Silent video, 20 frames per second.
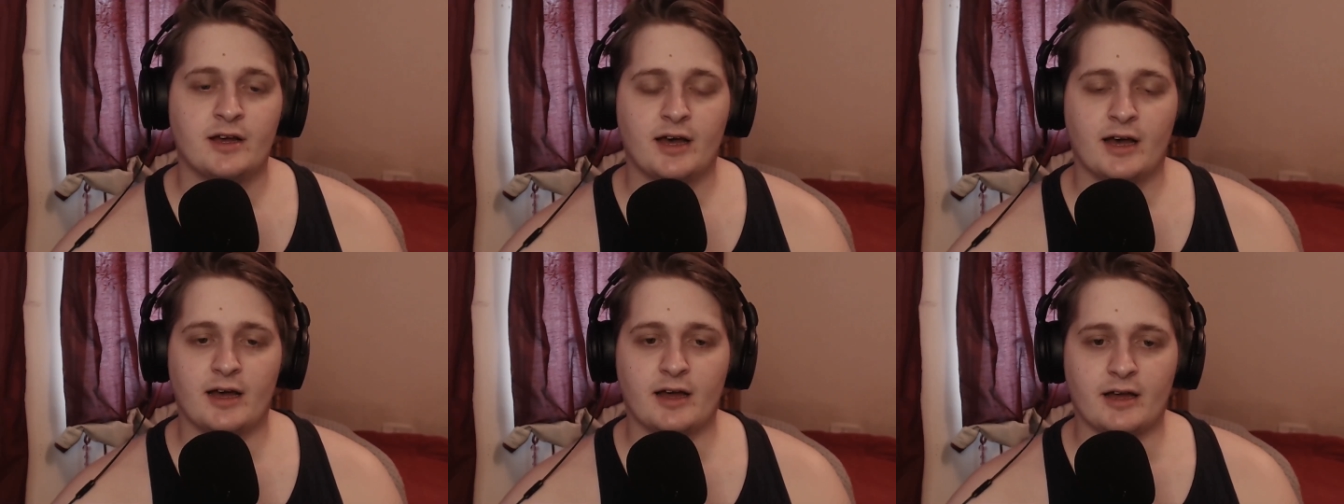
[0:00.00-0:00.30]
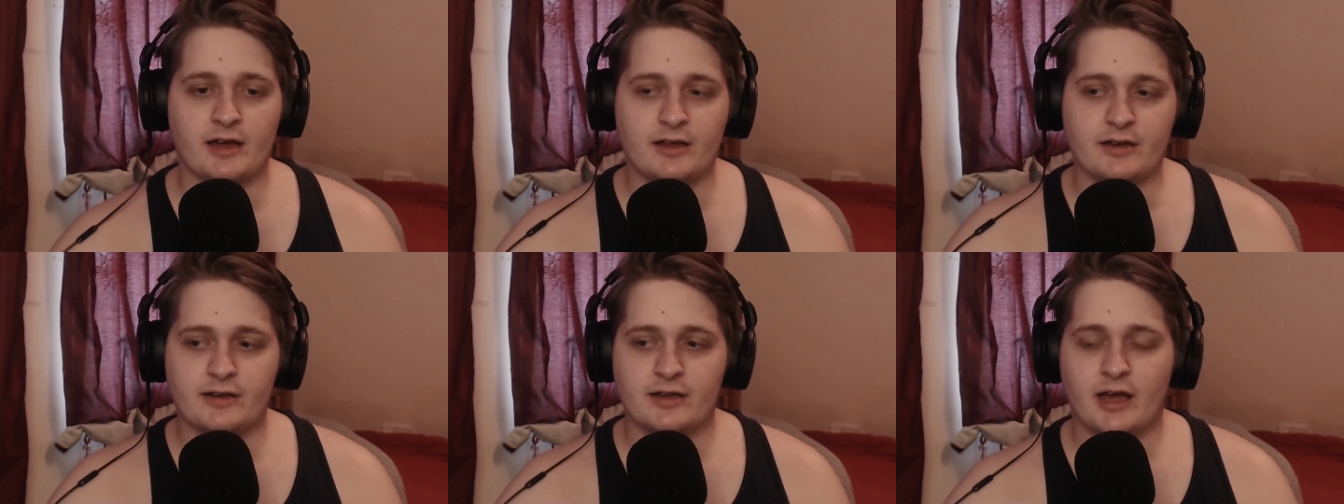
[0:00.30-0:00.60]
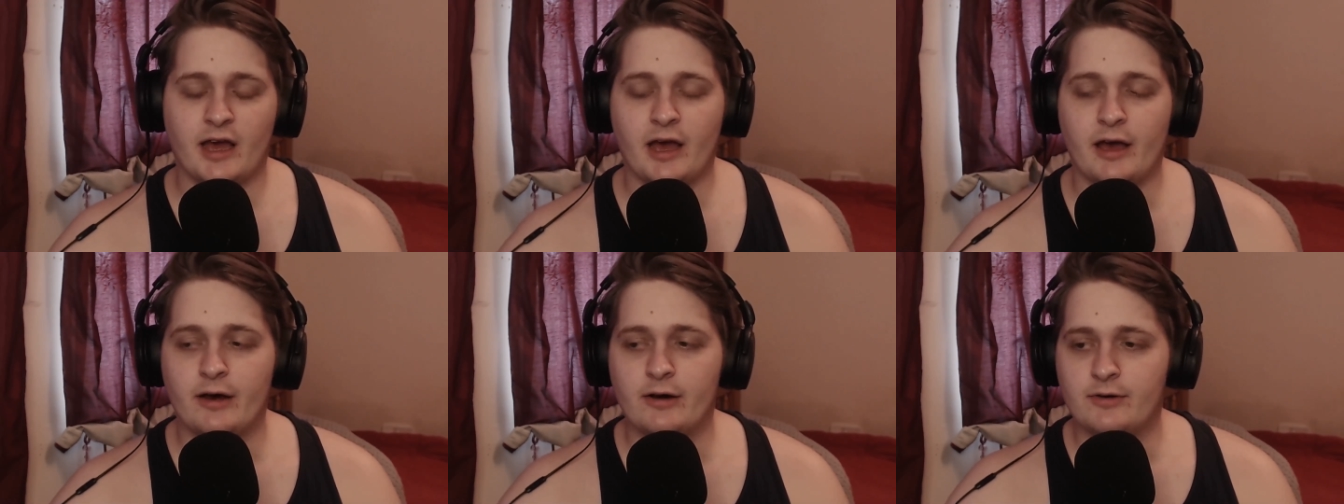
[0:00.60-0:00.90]
and
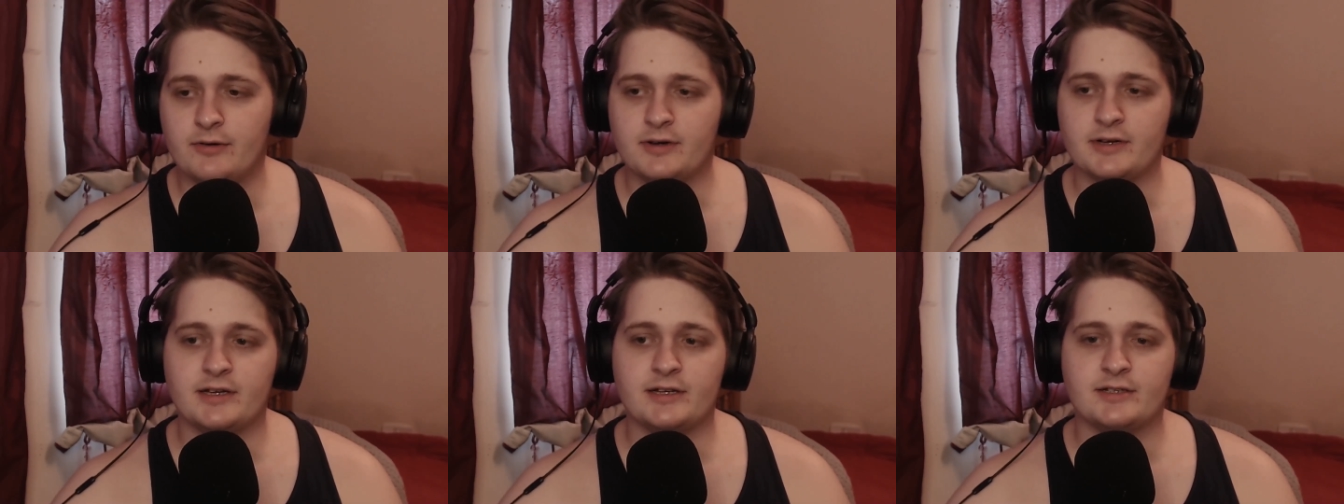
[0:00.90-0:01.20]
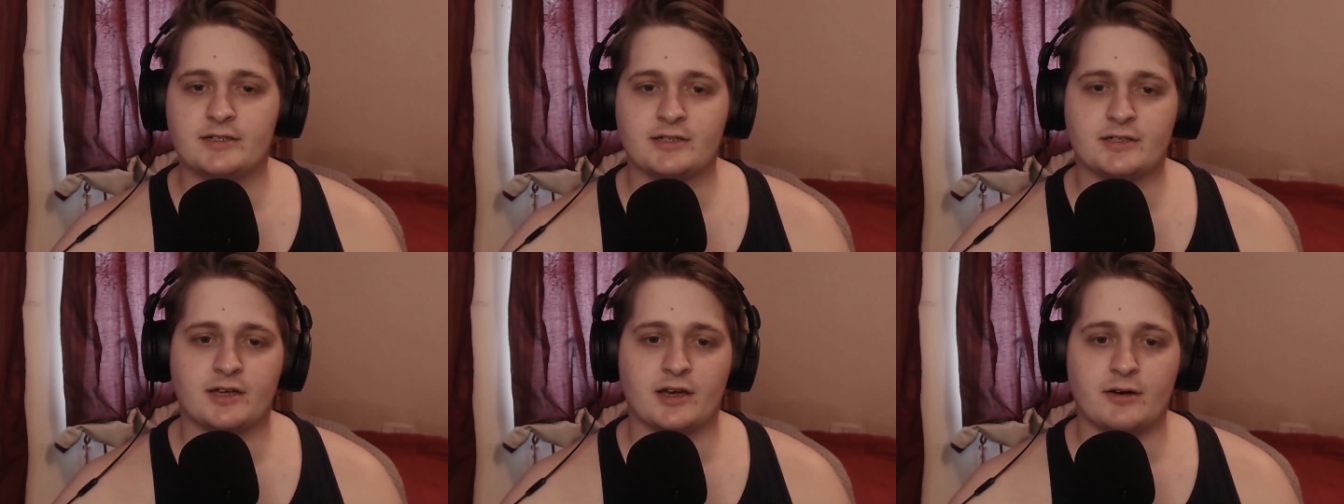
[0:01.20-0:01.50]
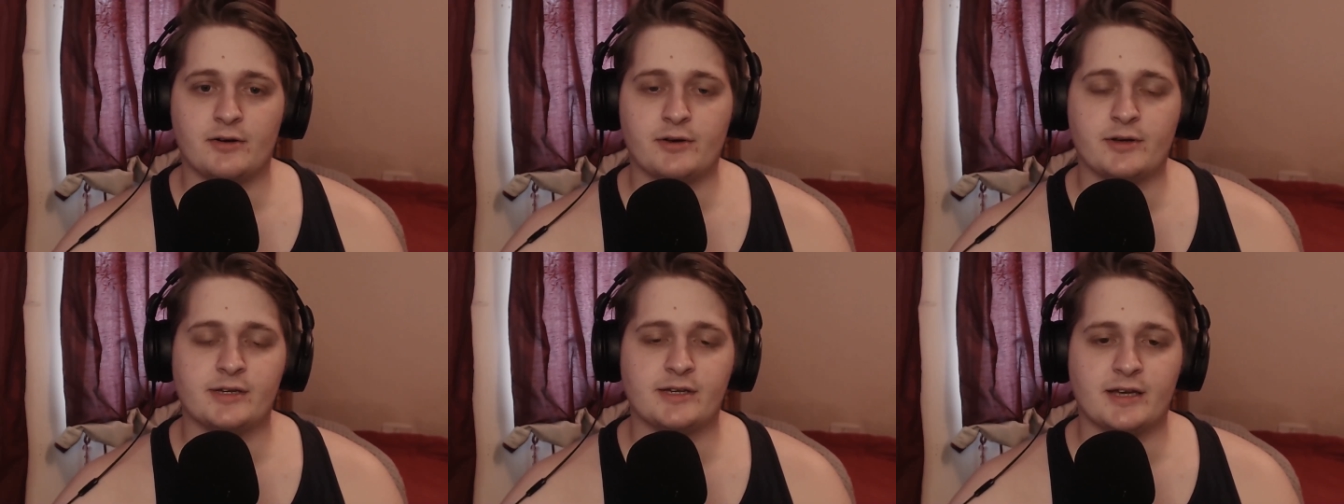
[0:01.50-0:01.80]
how it's
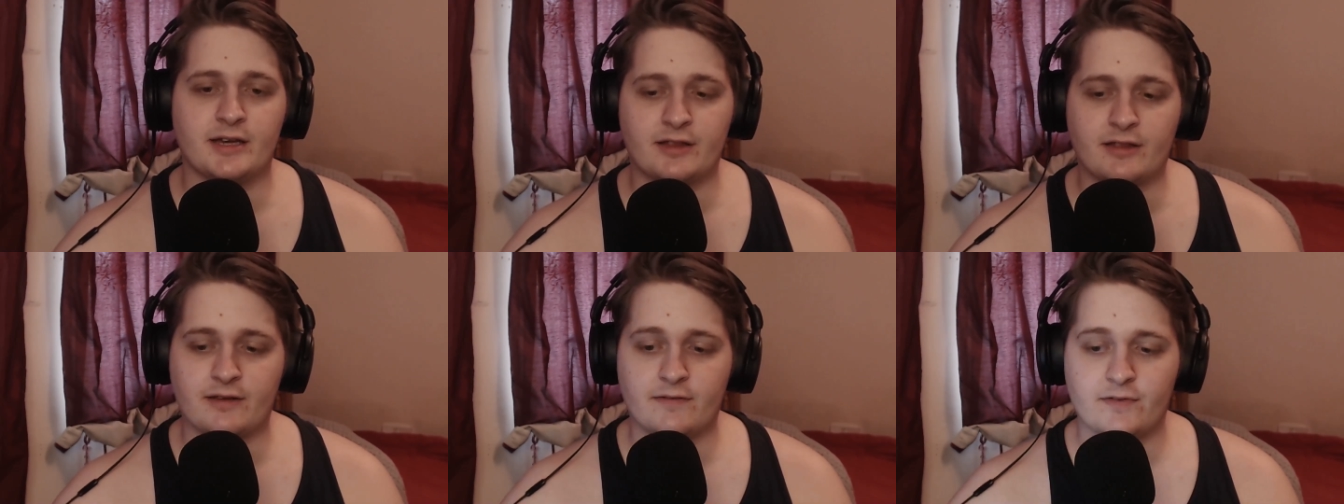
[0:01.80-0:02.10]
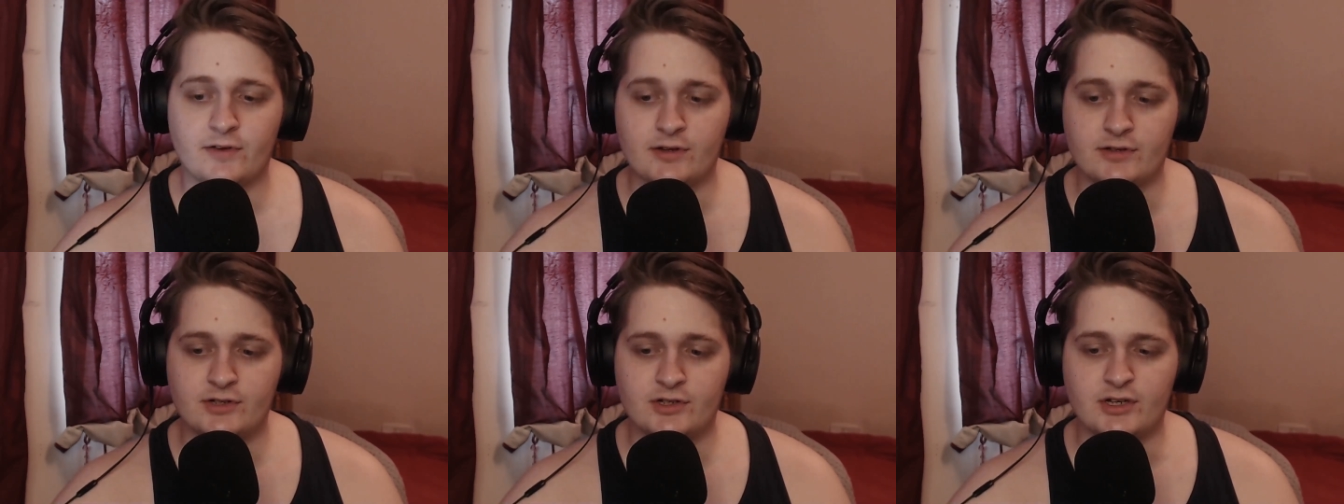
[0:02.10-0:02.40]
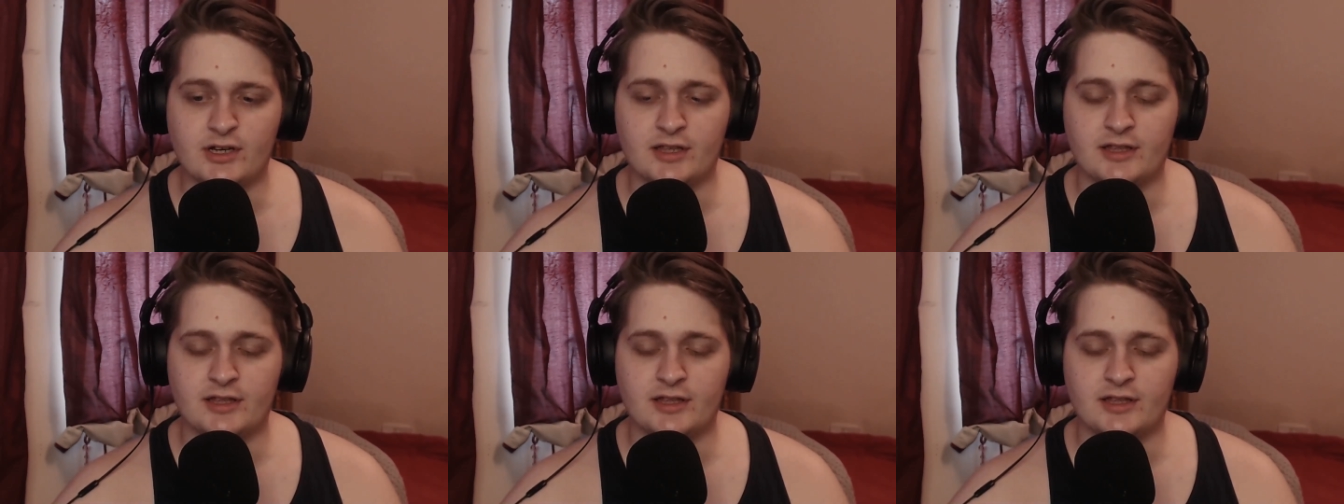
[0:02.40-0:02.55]
going in the future.